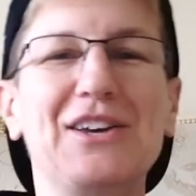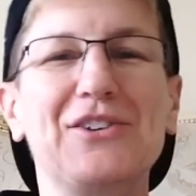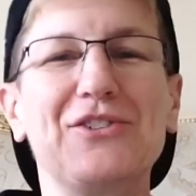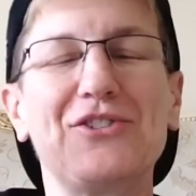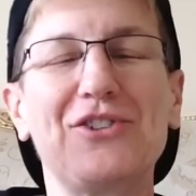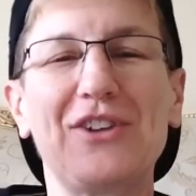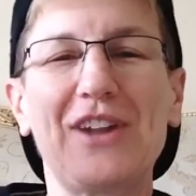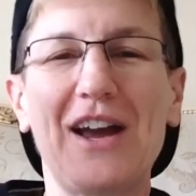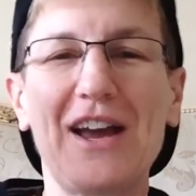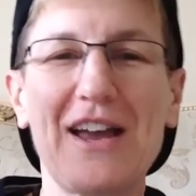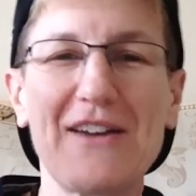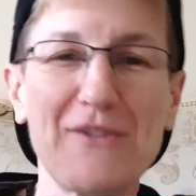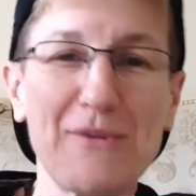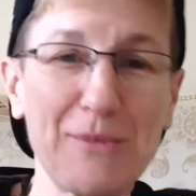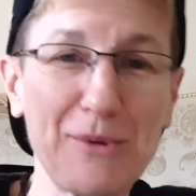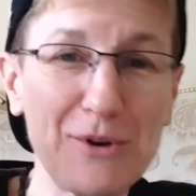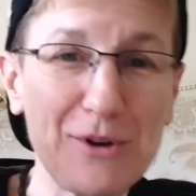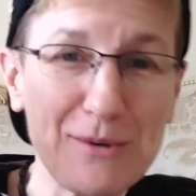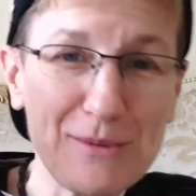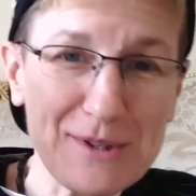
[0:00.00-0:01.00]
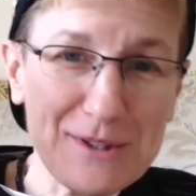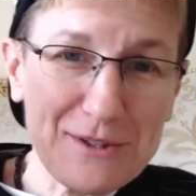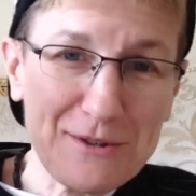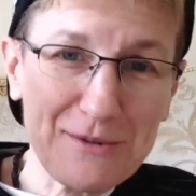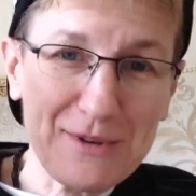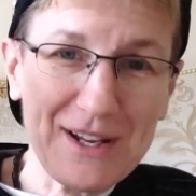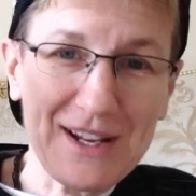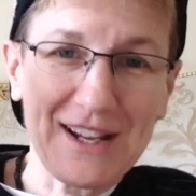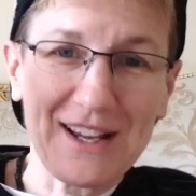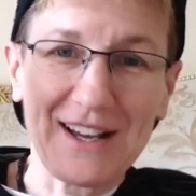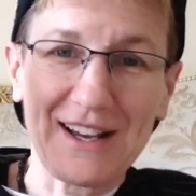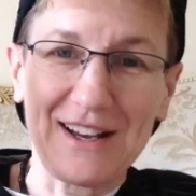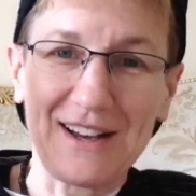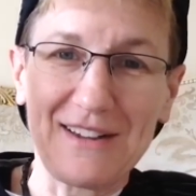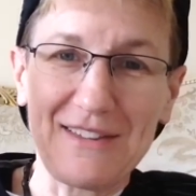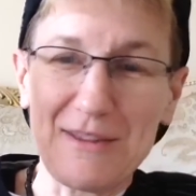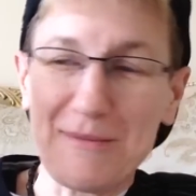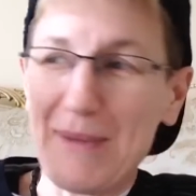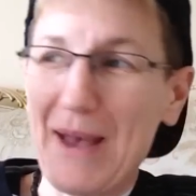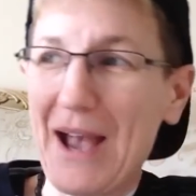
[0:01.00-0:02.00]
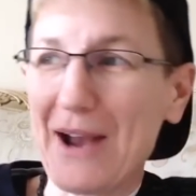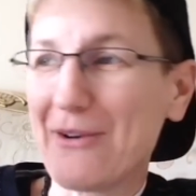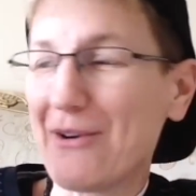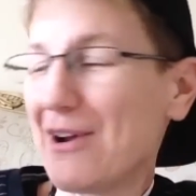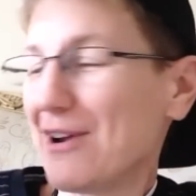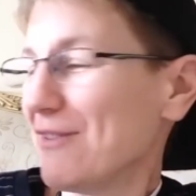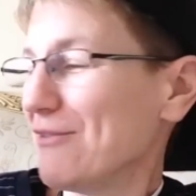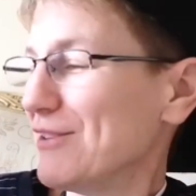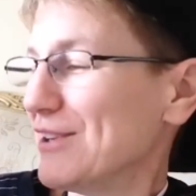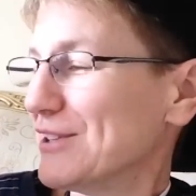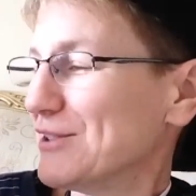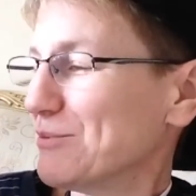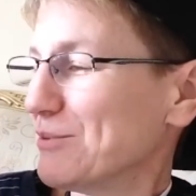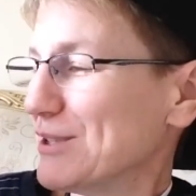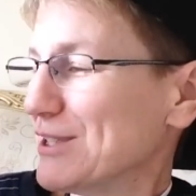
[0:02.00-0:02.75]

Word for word: So now I have a murder mystery uh, in the background of this,